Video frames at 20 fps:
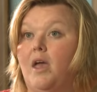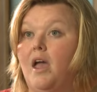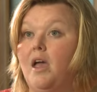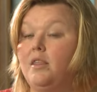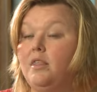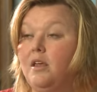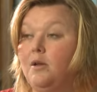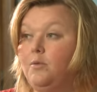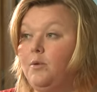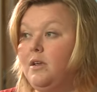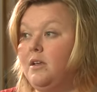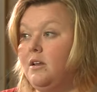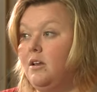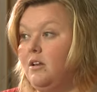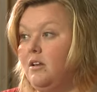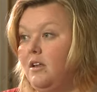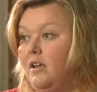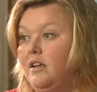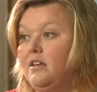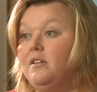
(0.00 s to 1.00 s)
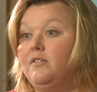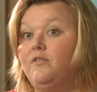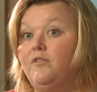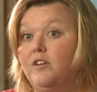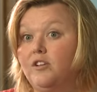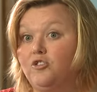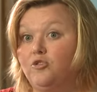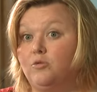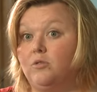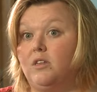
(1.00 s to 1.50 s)
And then we can
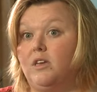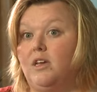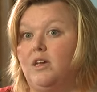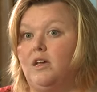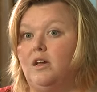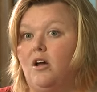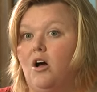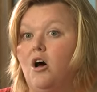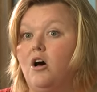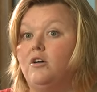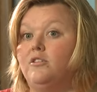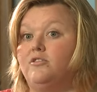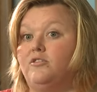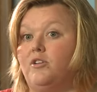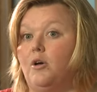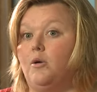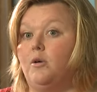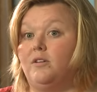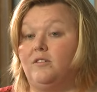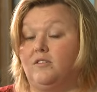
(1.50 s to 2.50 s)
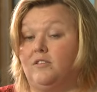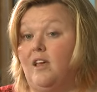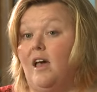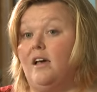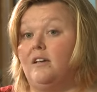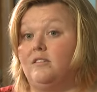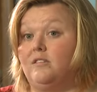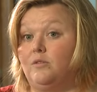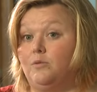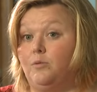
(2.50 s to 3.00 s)
individually also
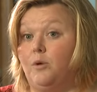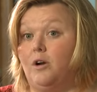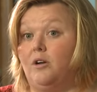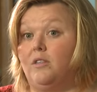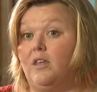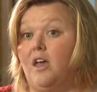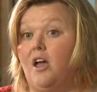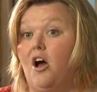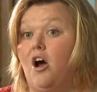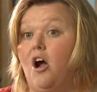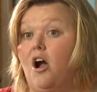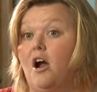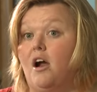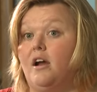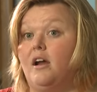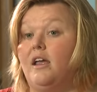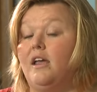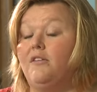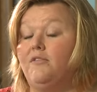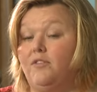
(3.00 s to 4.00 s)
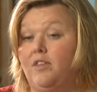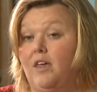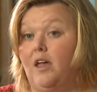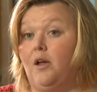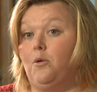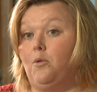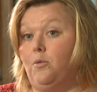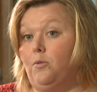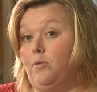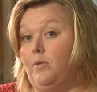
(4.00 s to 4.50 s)
assess where they are if
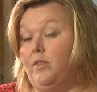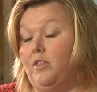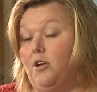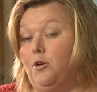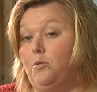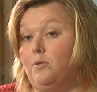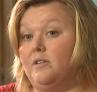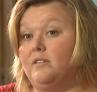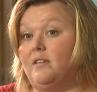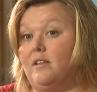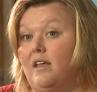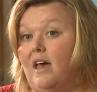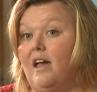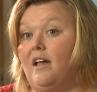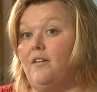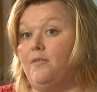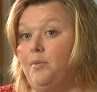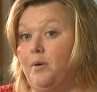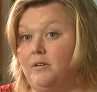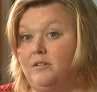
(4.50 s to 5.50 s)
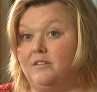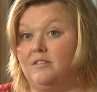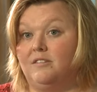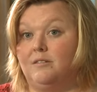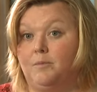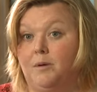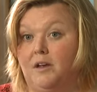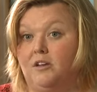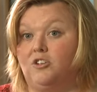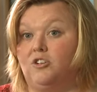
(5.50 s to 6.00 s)
there was a lack of
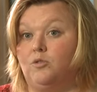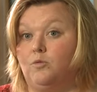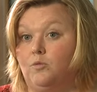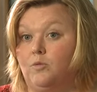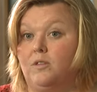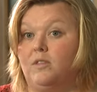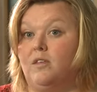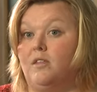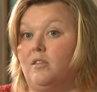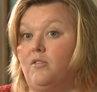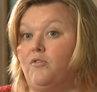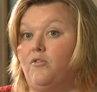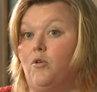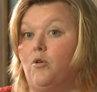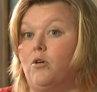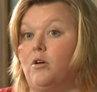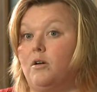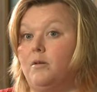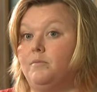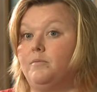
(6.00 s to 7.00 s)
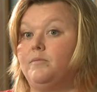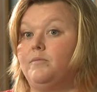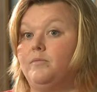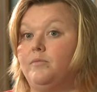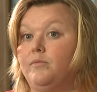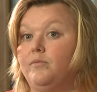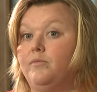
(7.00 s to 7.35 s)
participation within the forum.